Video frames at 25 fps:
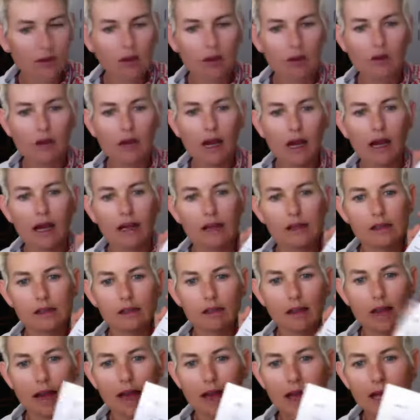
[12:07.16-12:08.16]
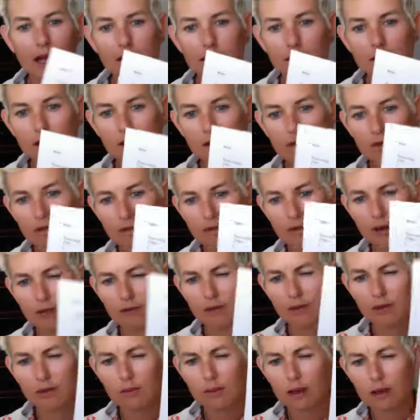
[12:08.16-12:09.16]
you guys a
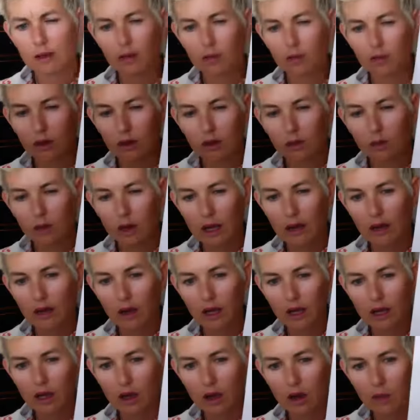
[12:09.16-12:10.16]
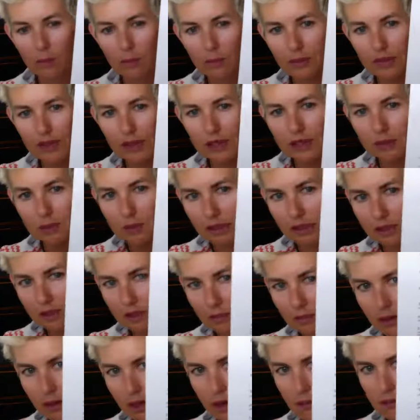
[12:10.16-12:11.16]
little while ago, this piece
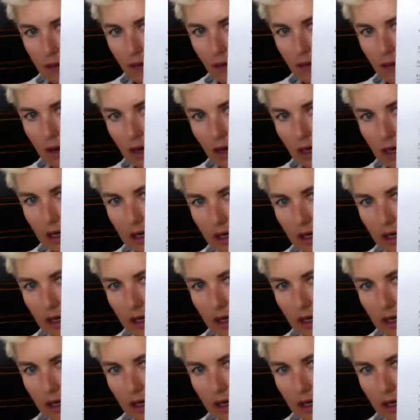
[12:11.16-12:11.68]
of paper right